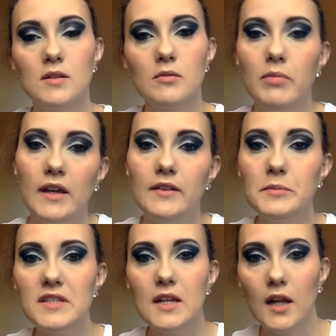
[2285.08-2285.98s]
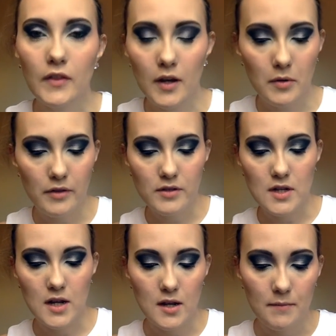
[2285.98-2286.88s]
pink lipstick that I wear all the
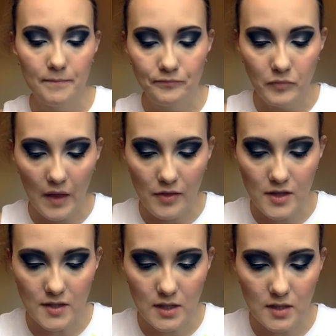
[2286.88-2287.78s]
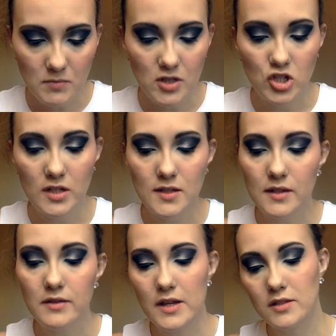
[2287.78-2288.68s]
time. This is Magenta
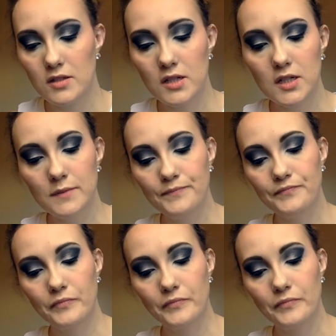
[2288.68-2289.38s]
Luster.